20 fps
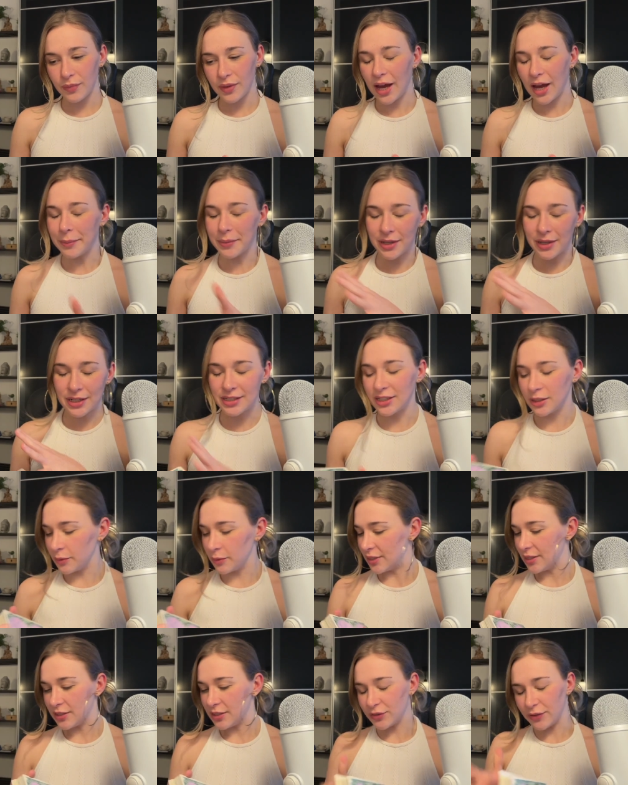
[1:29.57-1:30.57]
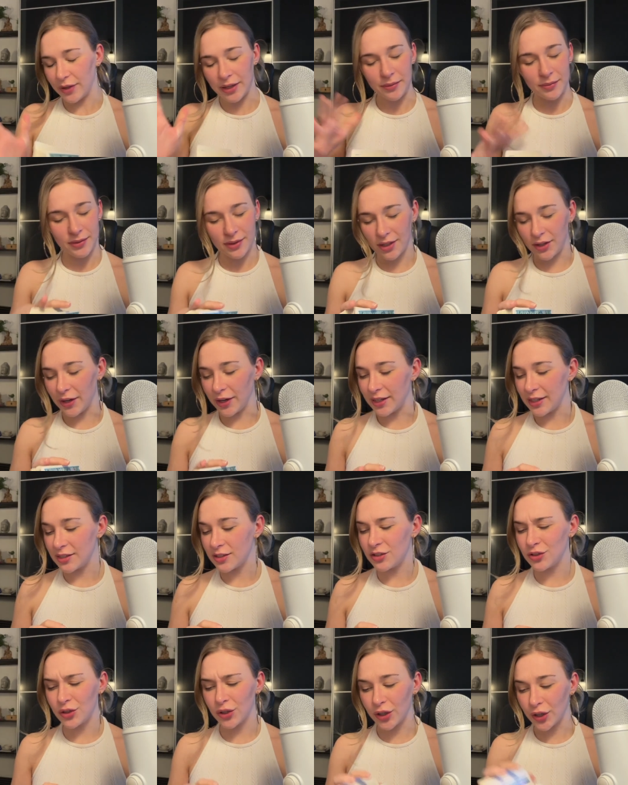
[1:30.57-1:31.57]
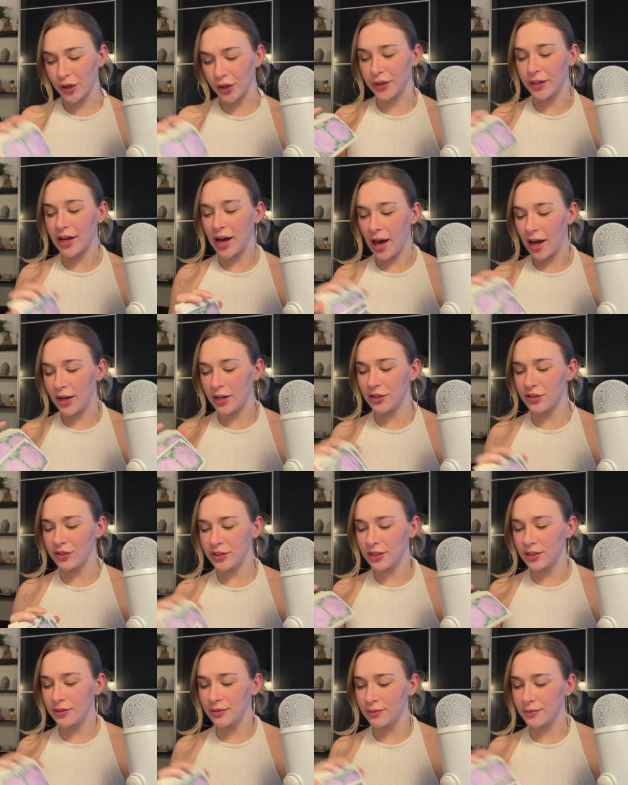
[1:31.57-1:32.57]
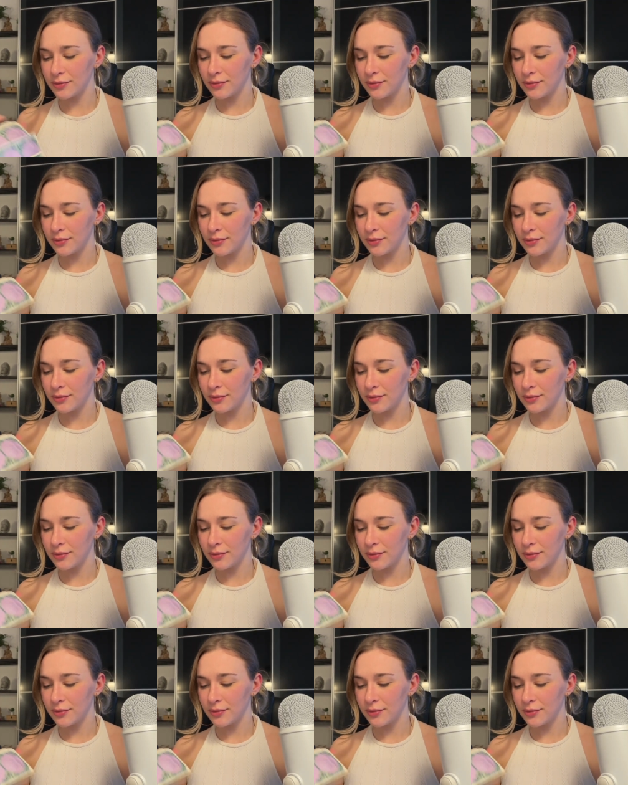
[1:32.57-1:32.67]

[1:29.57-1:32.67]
I'm going to deal with this, right? All right, this is your current energy.